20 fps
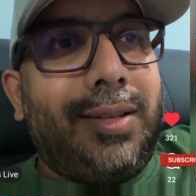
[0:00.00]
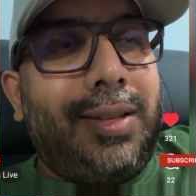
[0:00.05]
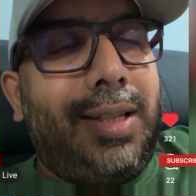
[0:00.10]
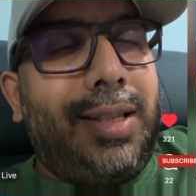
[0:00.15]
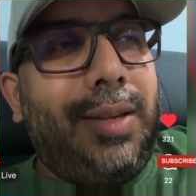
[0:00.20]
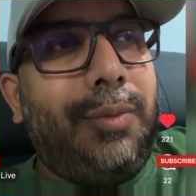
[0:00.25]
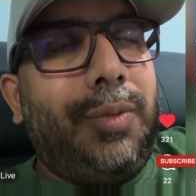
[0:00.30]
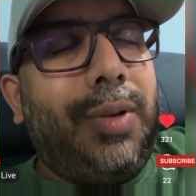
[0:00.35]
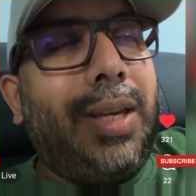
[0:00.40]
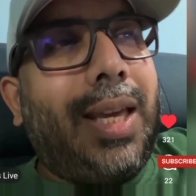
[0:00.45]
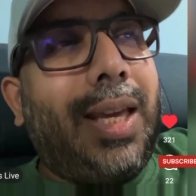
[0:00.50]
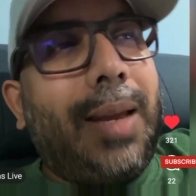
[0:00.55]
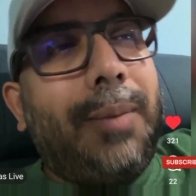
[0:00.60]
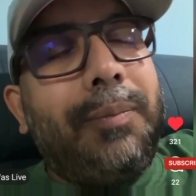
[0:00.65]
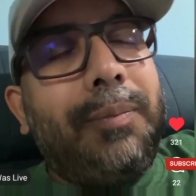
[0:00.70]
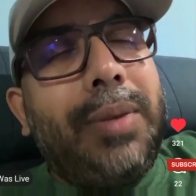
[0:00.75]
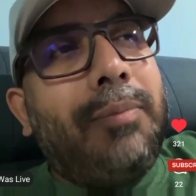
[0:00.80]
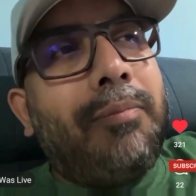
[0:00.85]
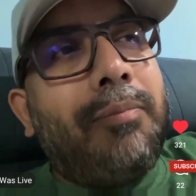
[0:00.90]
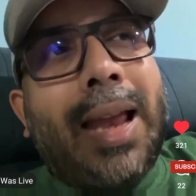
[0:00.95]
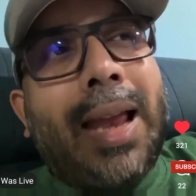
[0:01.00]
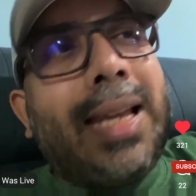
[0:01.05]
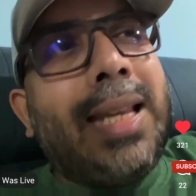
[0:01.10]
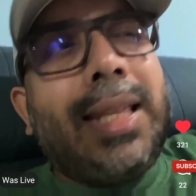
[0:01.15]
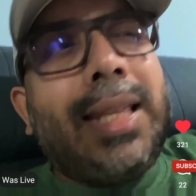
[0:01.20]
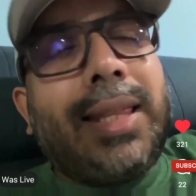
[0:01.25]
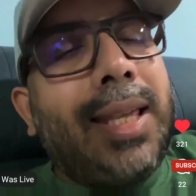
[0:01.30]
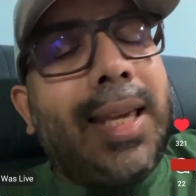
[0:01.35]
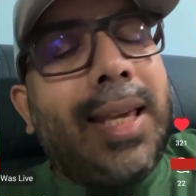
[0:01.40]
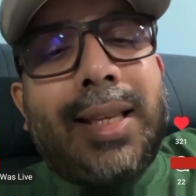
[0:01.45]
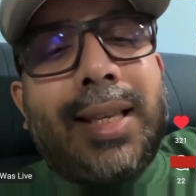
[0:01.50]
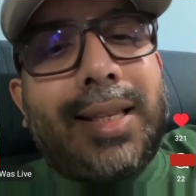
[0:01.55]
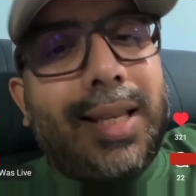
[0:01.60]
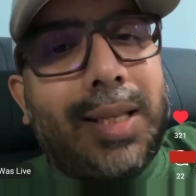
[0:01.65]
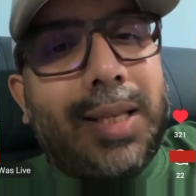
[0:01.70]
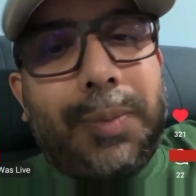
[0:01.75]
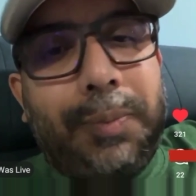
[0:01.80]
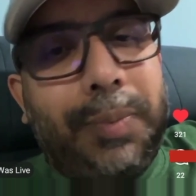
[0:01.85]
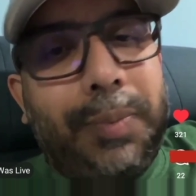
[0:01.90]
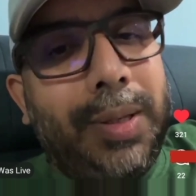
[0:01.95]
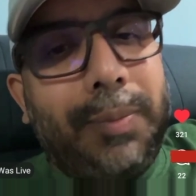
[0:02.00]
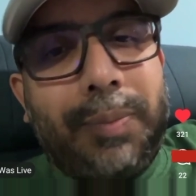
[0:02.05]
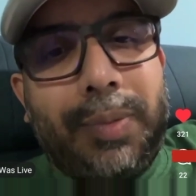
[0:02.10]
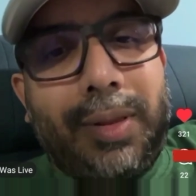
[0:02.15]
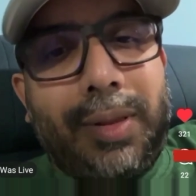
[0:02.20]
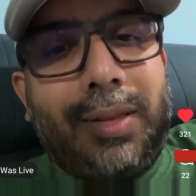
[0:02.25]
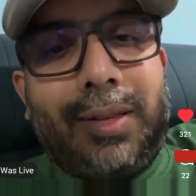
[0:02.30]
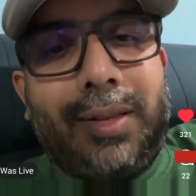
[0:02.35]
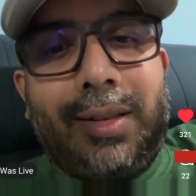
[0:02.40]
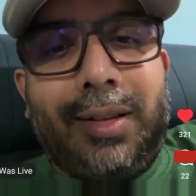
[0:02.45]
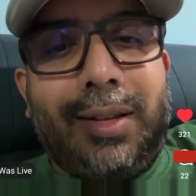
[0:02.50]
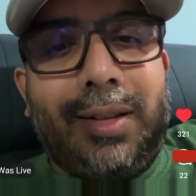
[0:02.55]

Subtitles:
See, we can be many things as people.